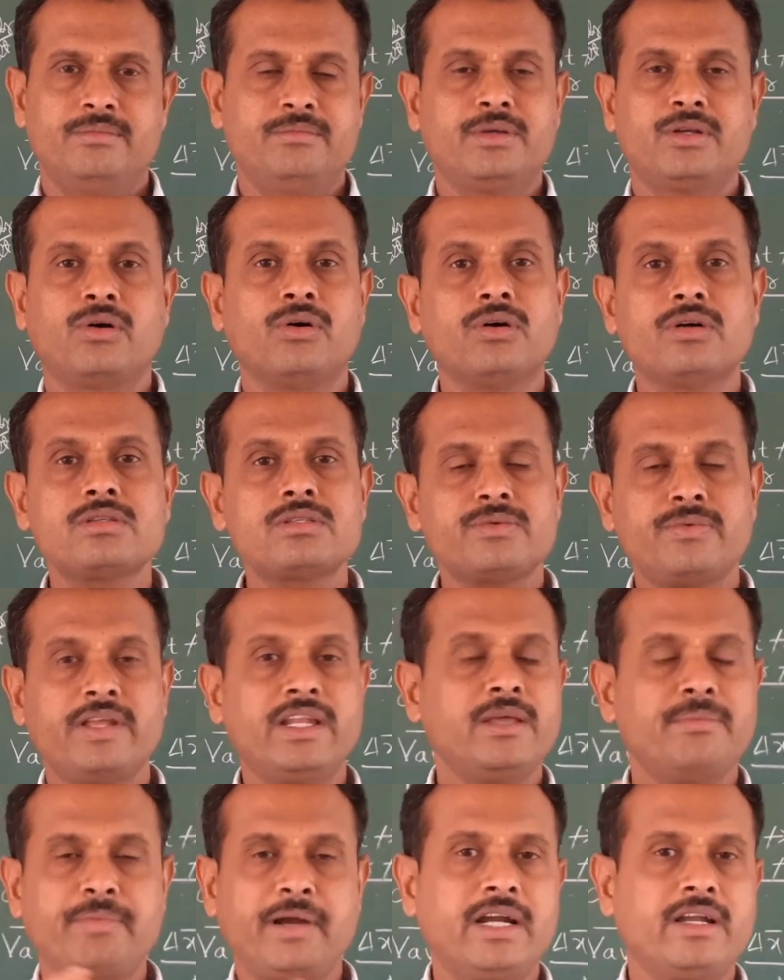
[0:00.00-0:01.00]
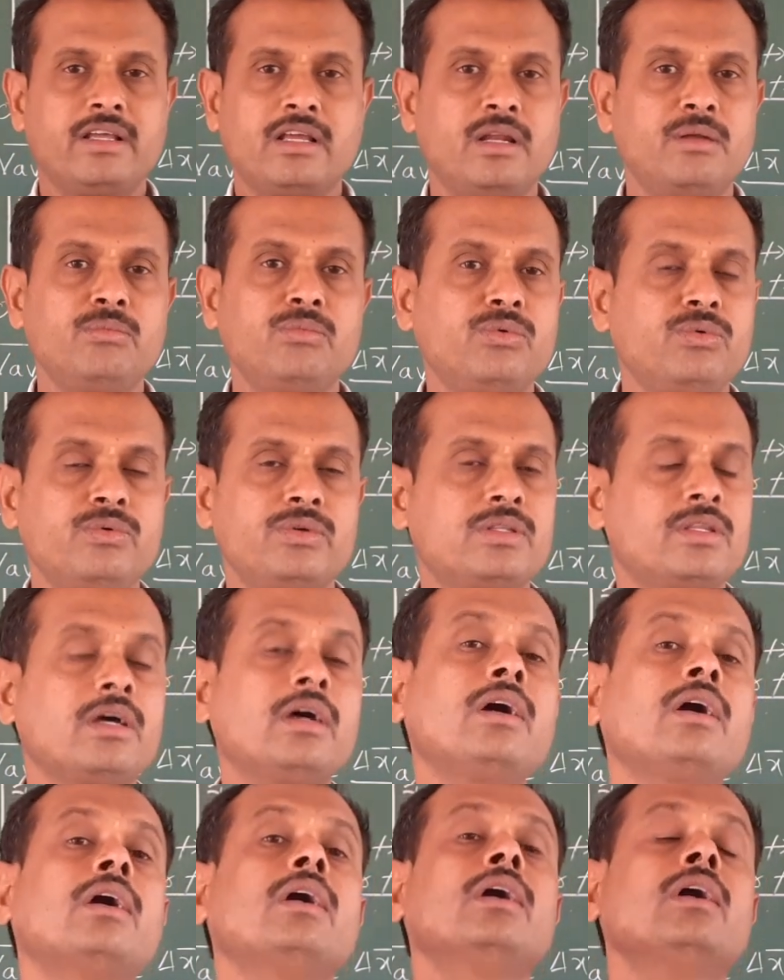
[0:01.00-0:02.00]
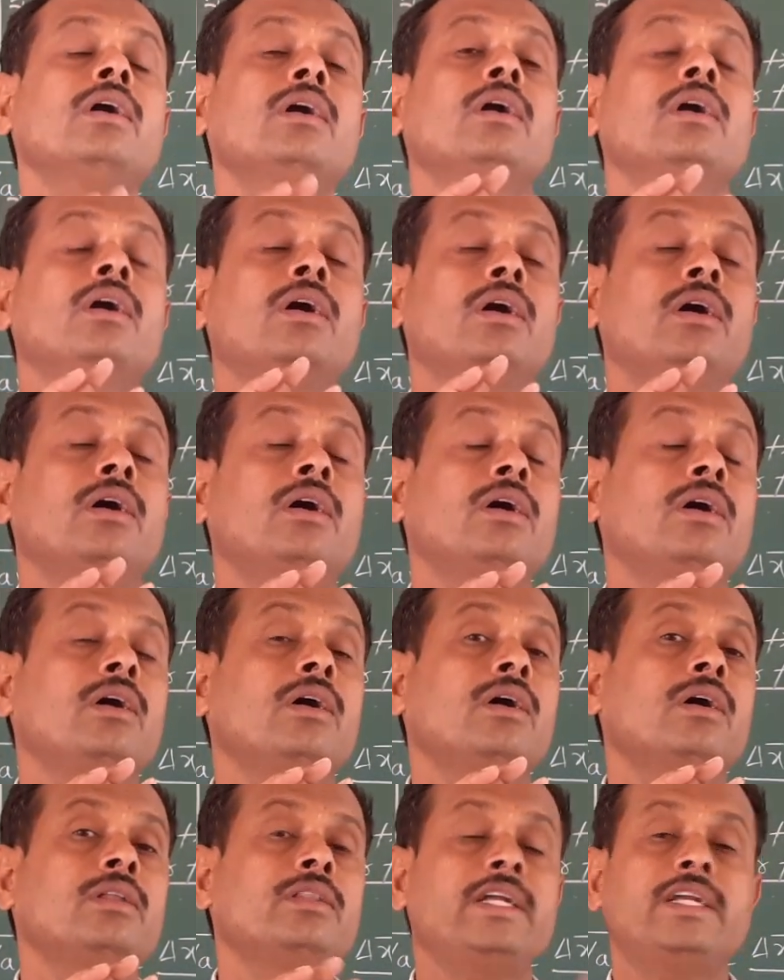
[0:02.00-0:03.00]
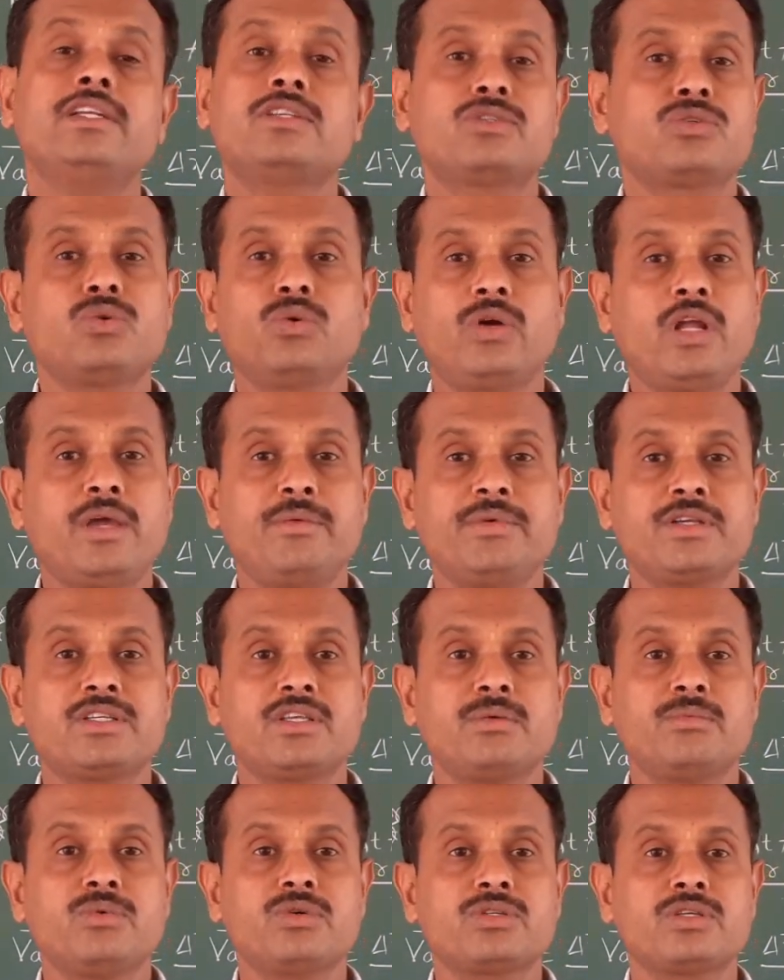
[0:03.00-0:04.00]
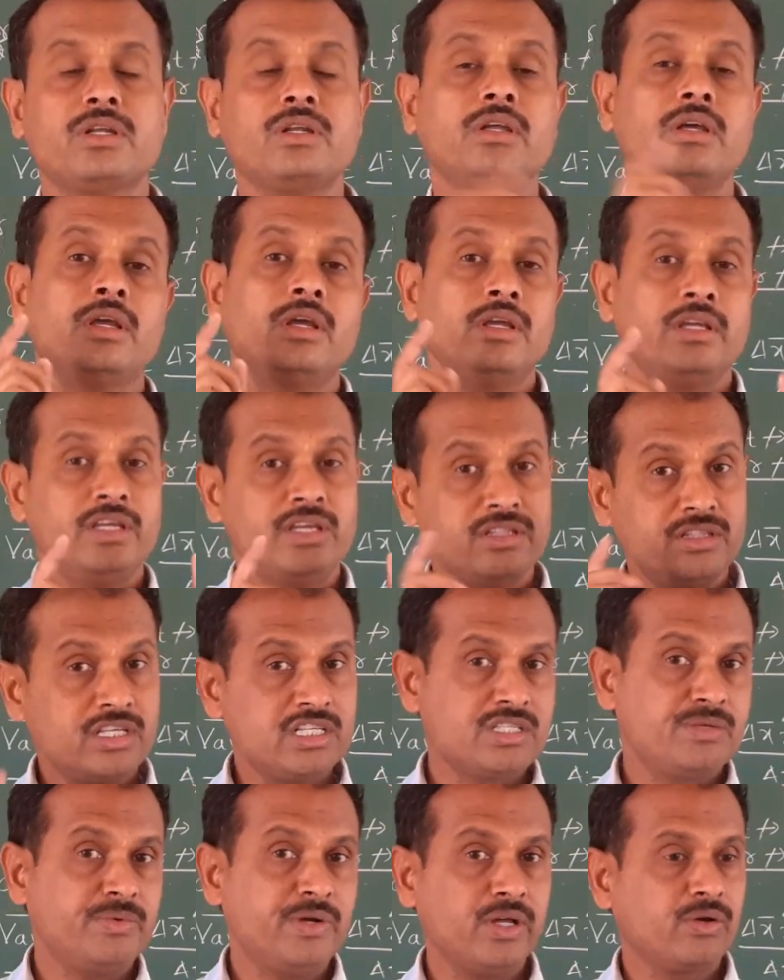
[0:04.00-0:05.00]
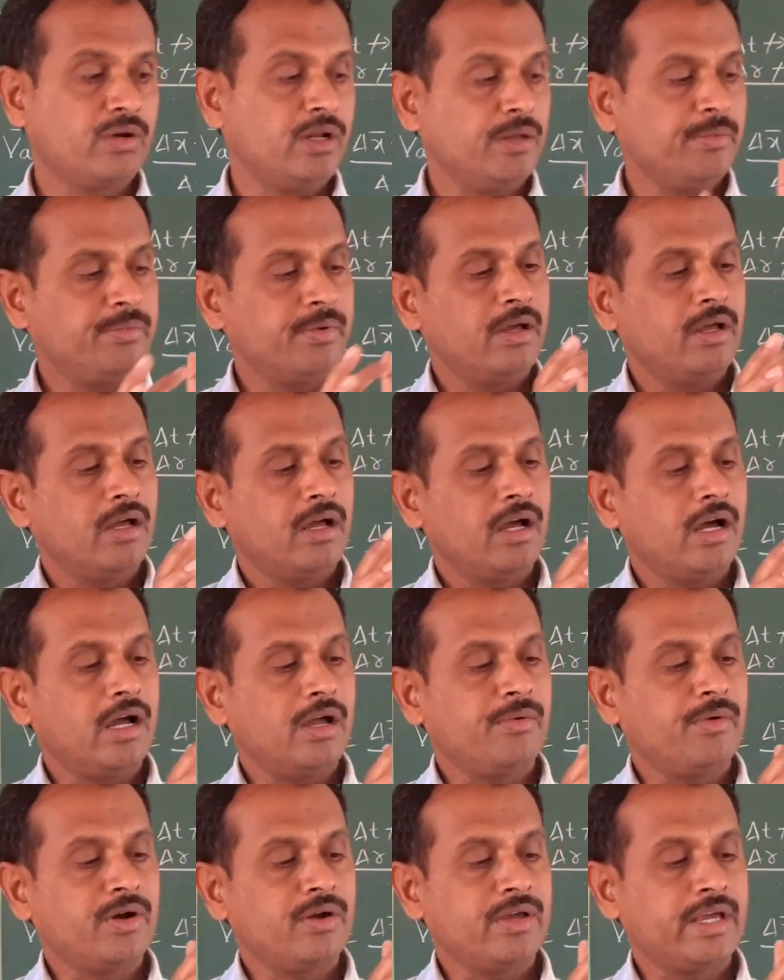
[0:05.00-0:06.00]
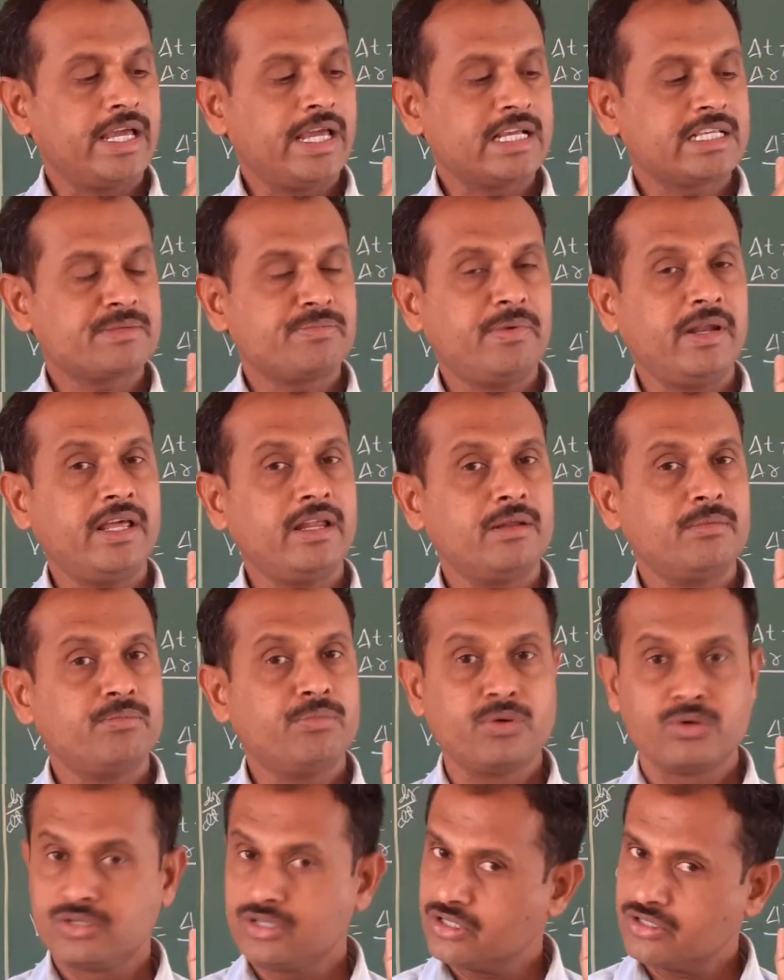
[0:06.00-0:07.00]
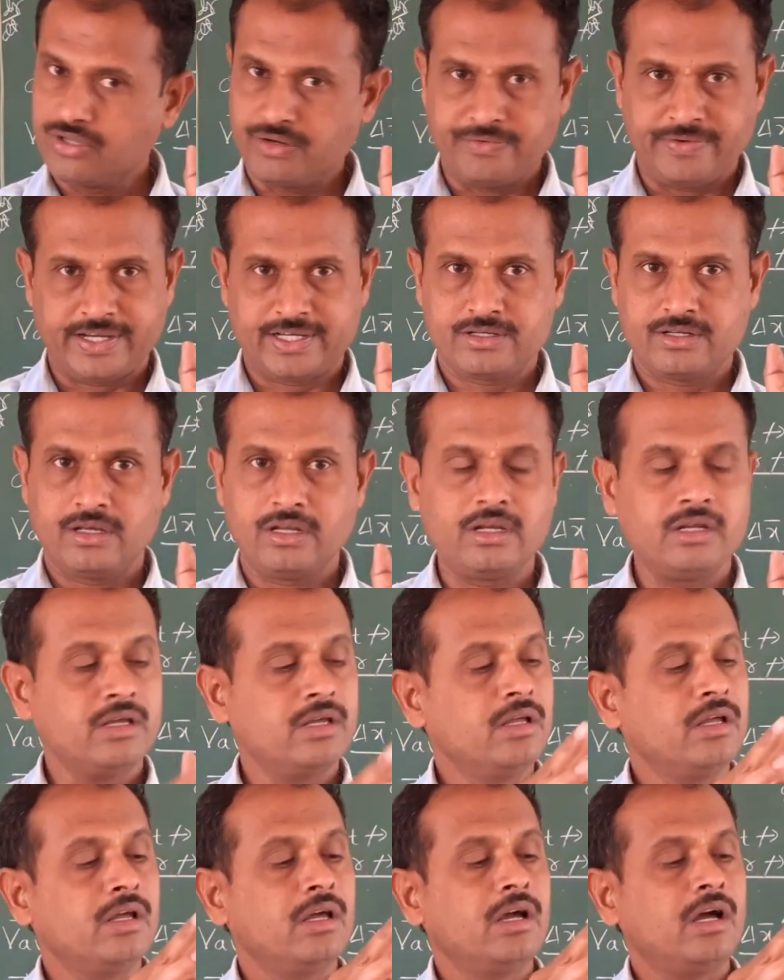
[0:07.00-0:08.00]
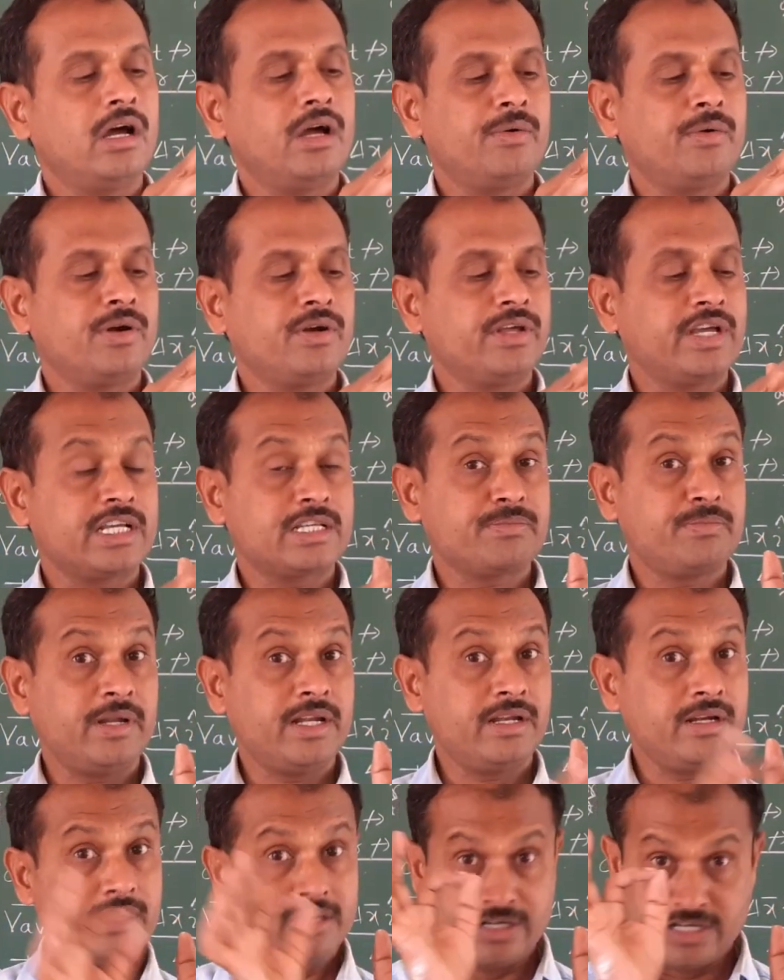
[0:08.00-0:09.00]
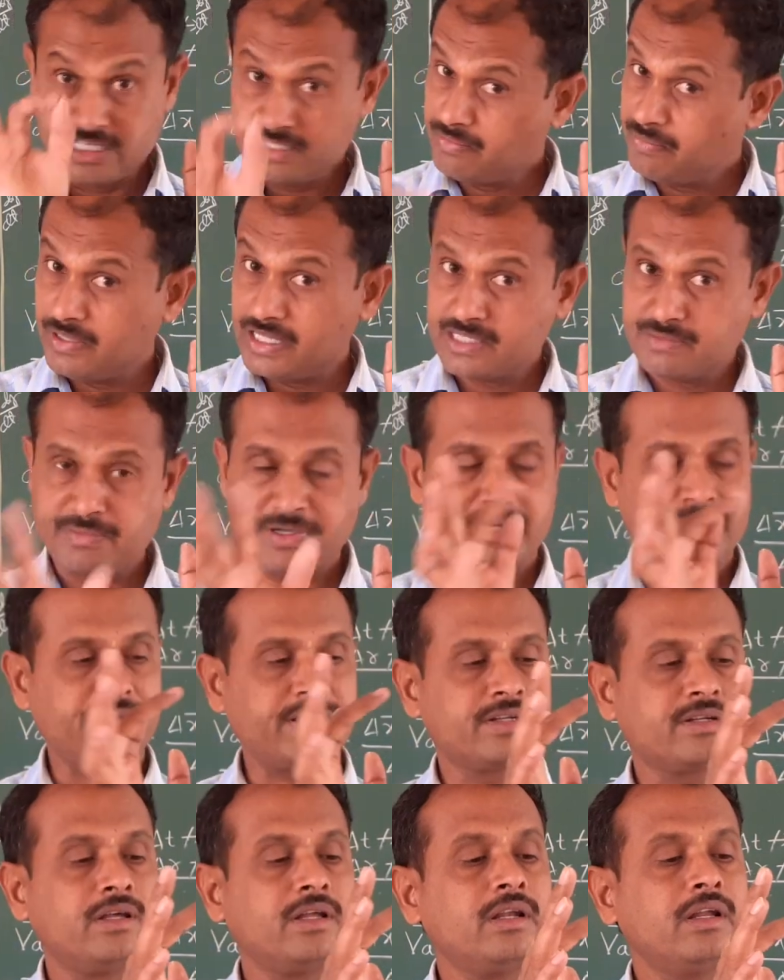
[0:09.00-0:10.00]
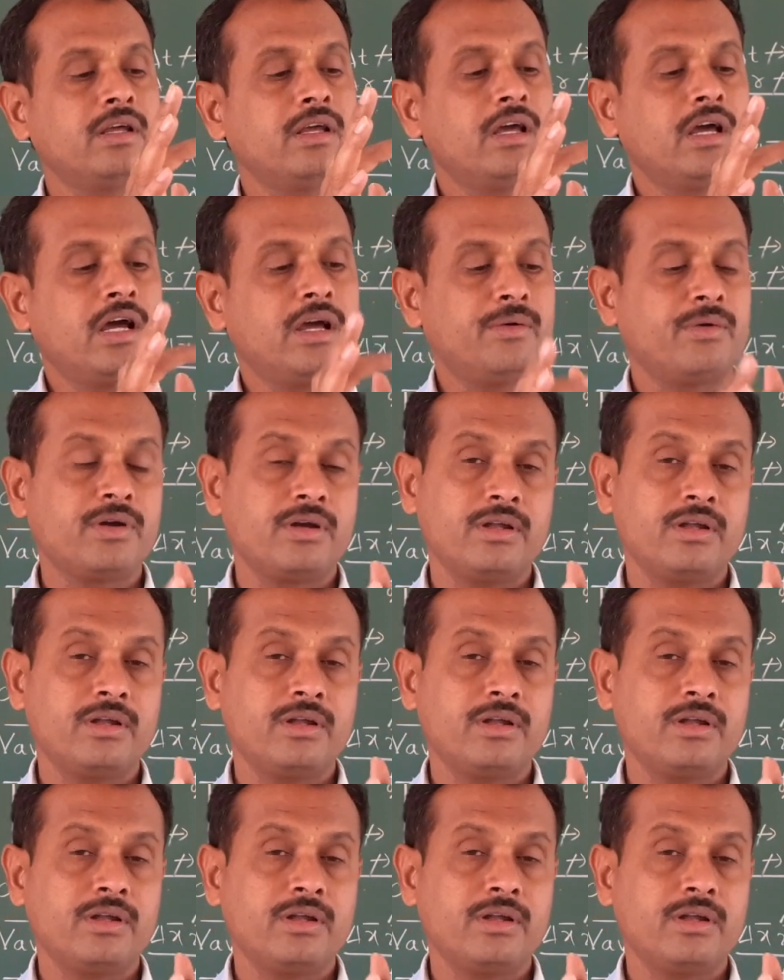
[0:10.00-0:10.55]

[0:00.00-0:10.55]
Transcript: Because when a particle moves with a that is 2-dimension motion, in this video clip, I want to explain position vector. I want to explain displacement vector. I